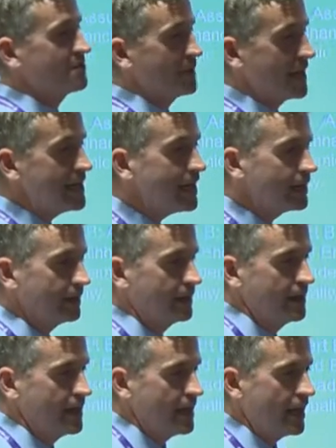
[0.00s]
to be.
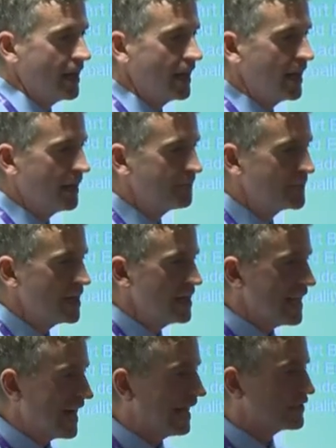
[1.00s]
Um,
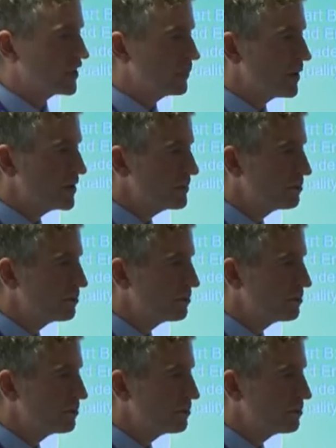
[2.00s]
actually, when you